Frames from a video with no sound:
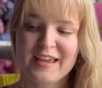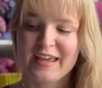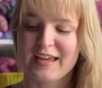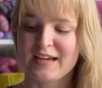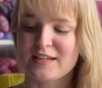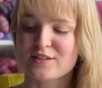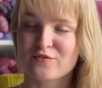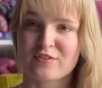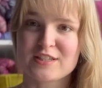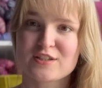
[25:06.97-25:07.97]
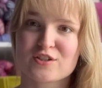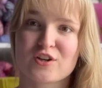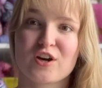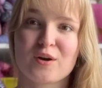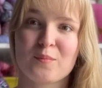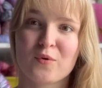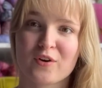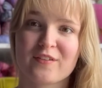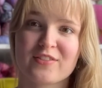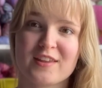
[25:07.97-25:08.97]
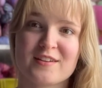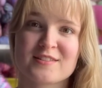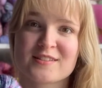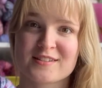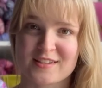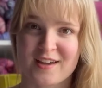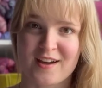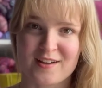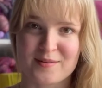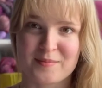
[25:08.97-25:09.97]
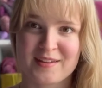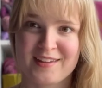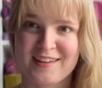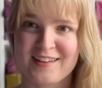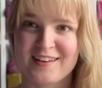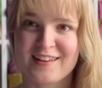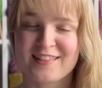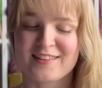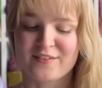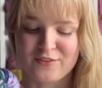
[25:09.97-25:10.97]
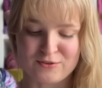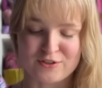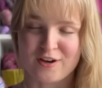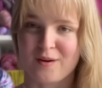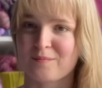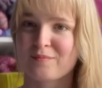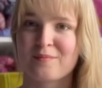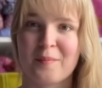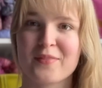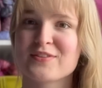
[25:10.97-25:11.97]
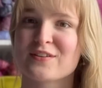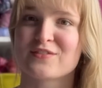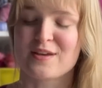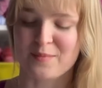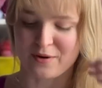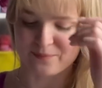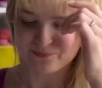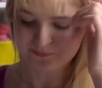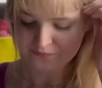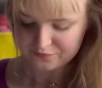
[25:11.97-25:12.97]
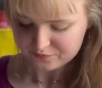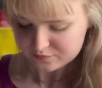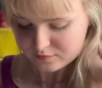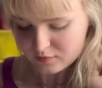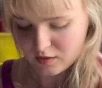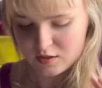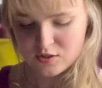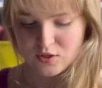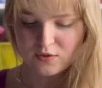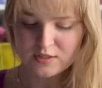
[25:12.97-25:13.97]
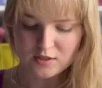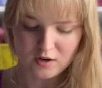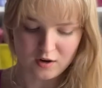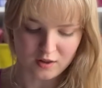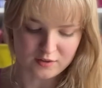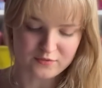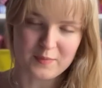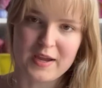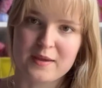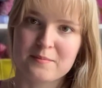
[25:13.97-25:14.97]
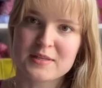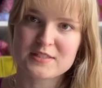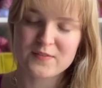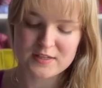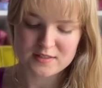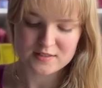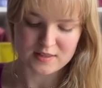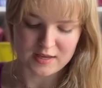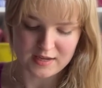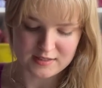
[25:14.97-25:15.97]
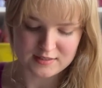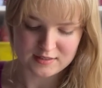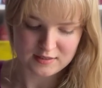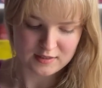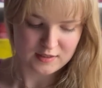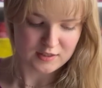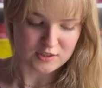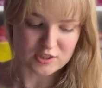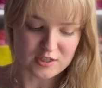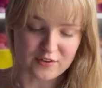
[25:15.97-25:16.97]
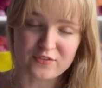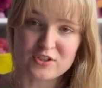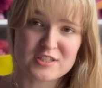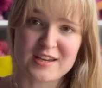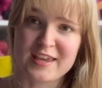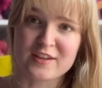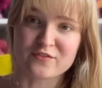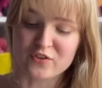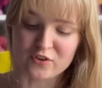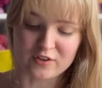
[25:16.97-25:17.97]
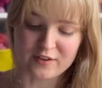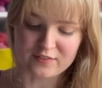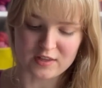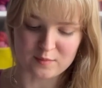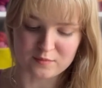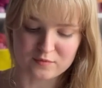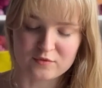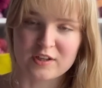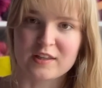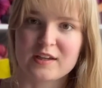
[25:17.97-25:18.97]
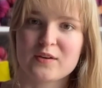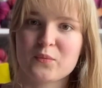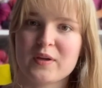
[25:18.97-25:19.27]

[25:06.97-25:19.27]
And rest assured, more of this to come in the future months of summer. So these are all of my Misfits that, just a handful of them really.